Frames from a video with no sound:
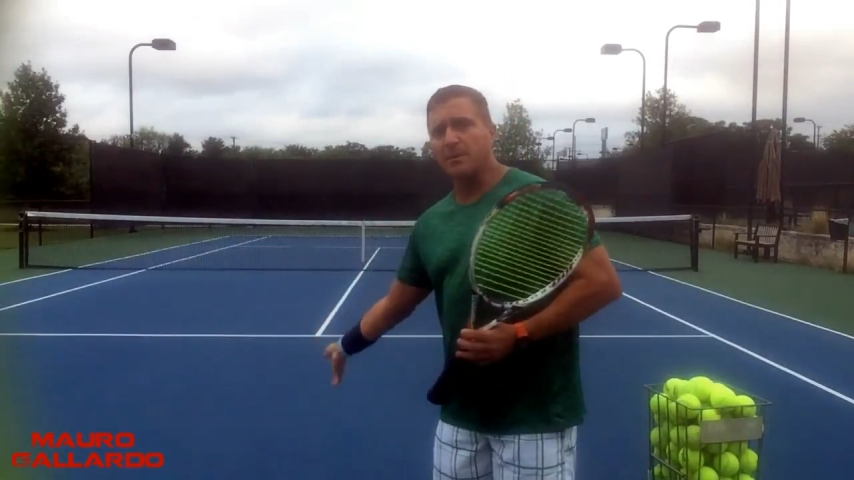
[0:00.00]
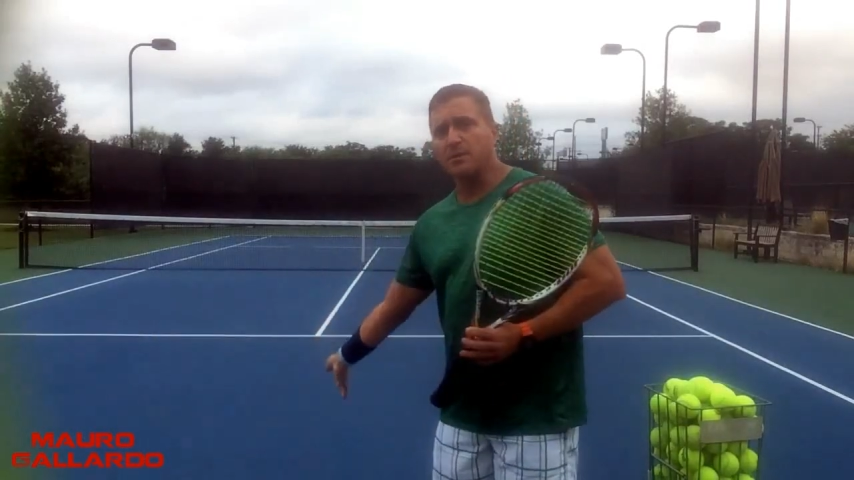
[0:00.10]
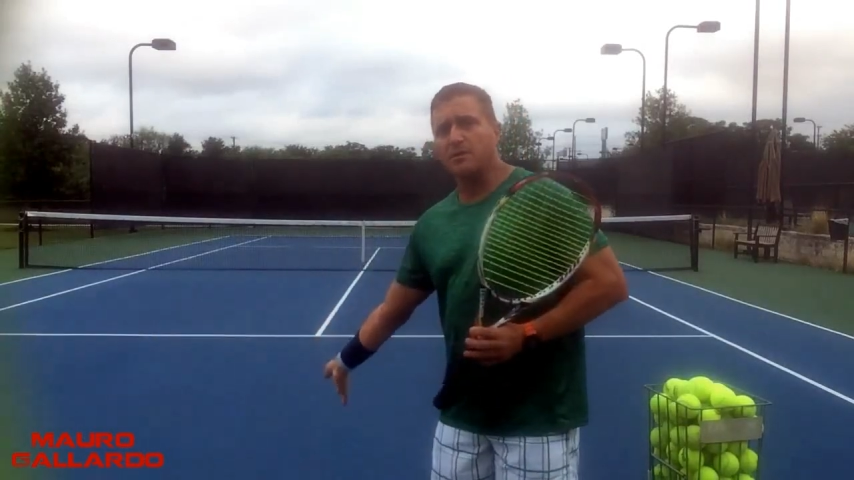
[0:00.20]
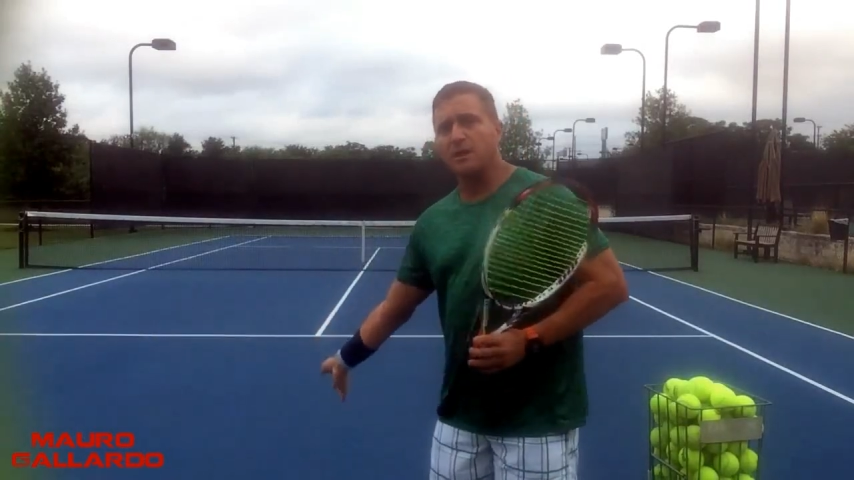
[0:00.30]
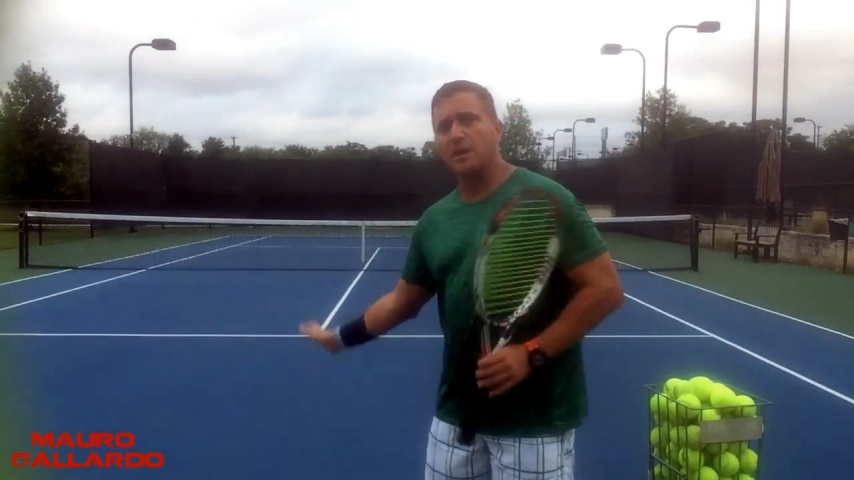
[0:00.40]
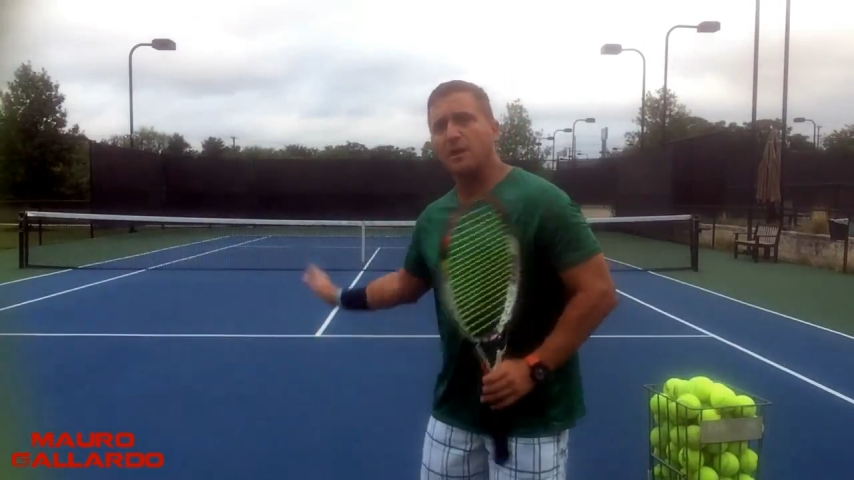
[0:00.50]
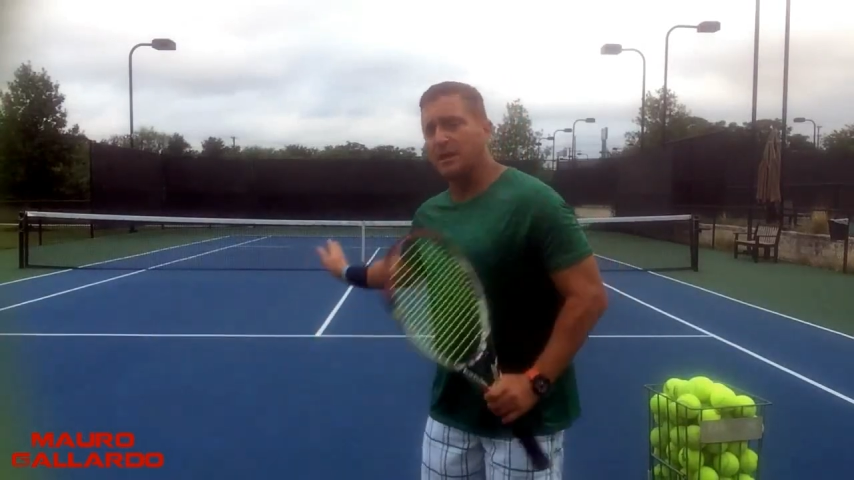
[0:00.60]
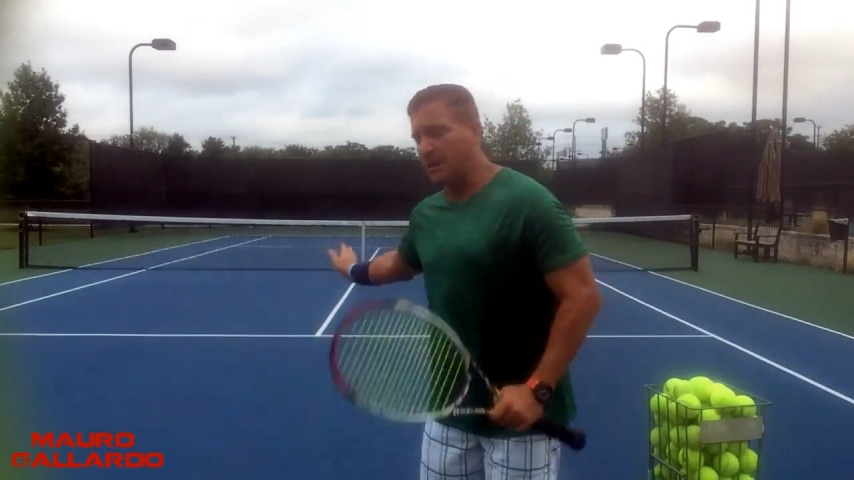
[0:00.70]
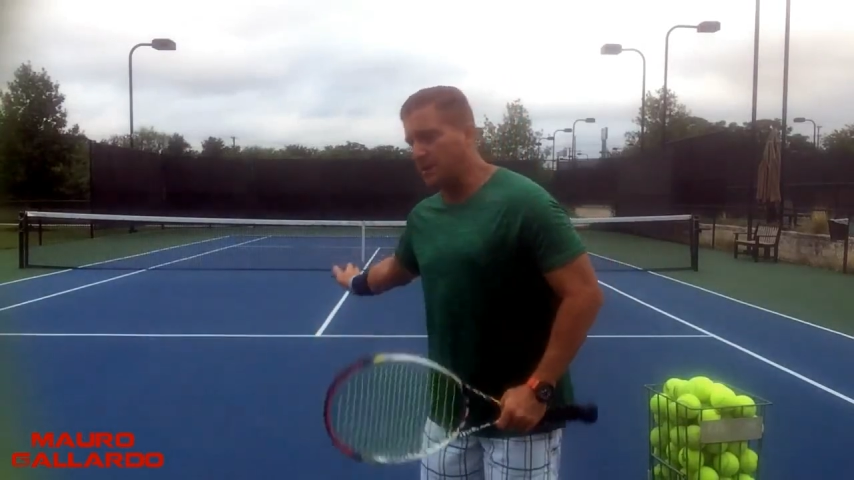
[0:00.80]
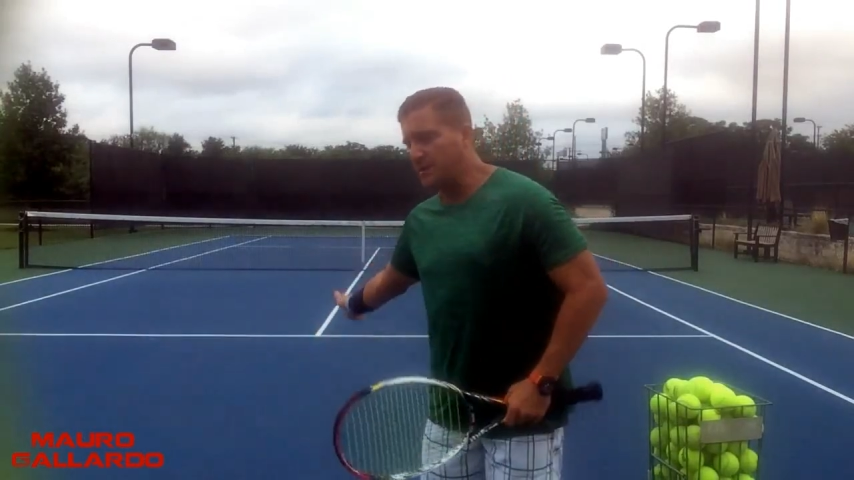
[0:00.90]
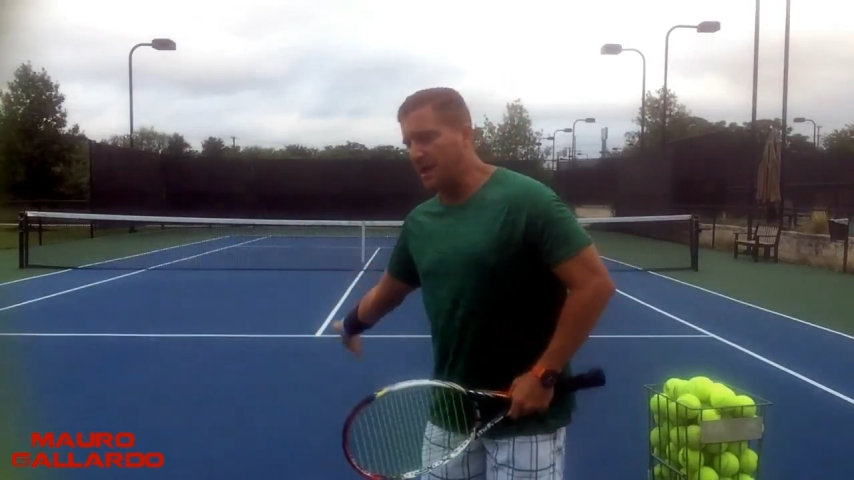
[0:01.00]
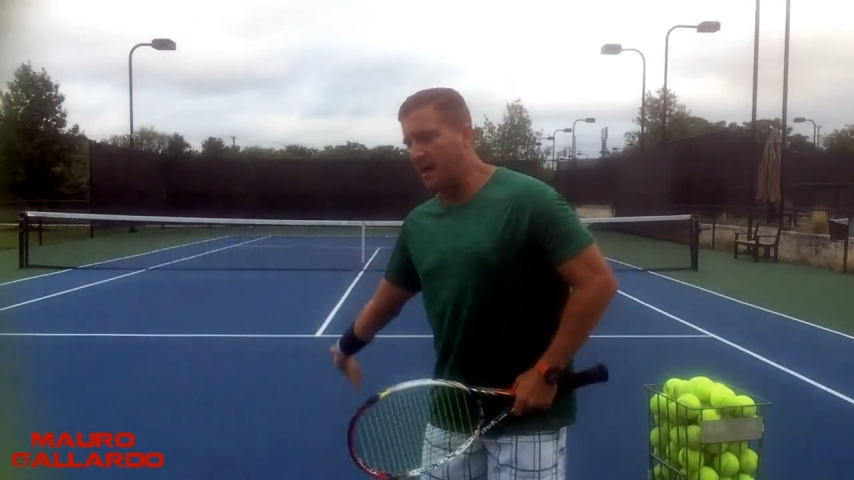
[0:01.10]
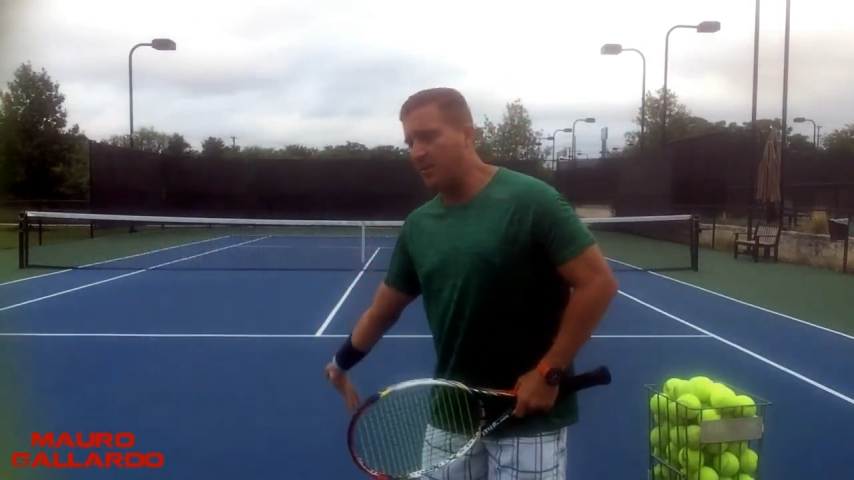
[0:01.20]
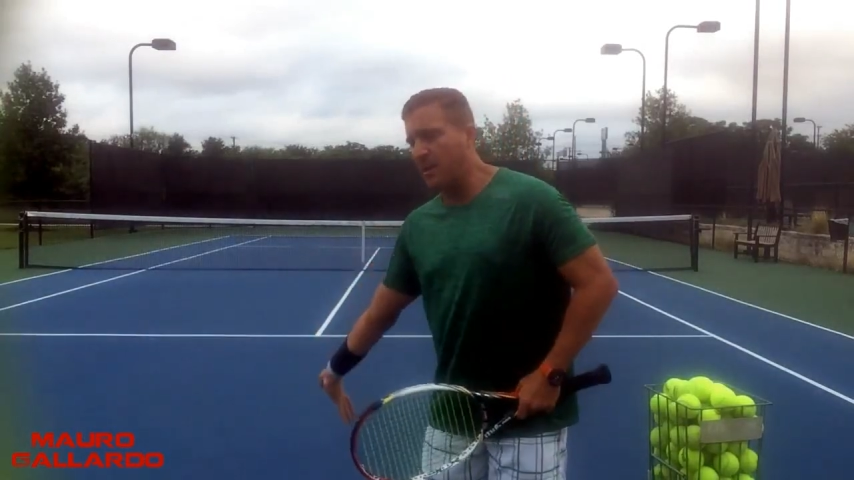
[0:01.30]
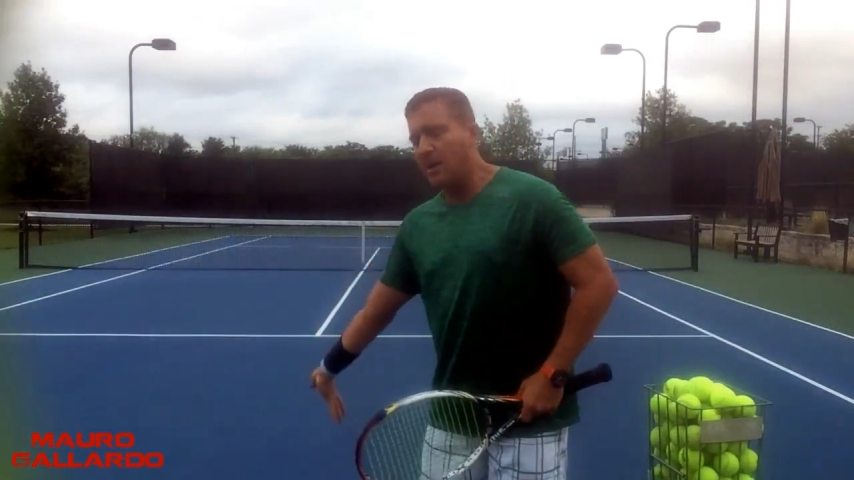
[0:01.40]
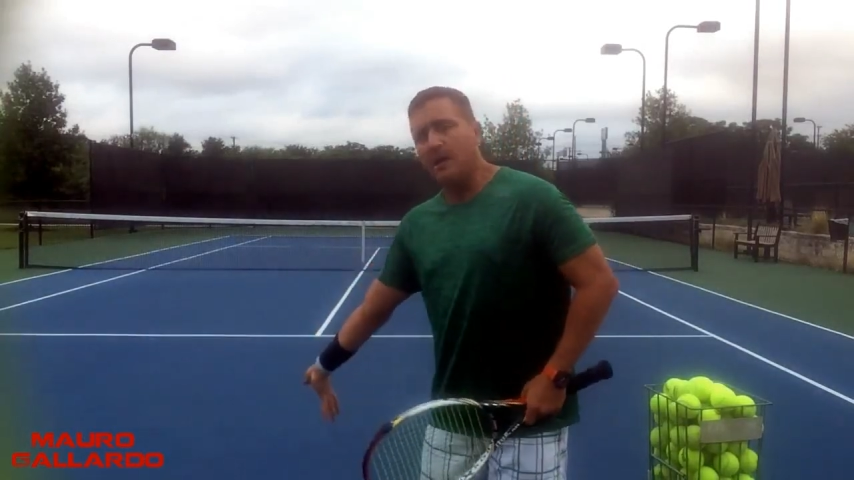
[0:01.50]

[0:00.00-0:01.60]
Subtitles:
you're starting here down,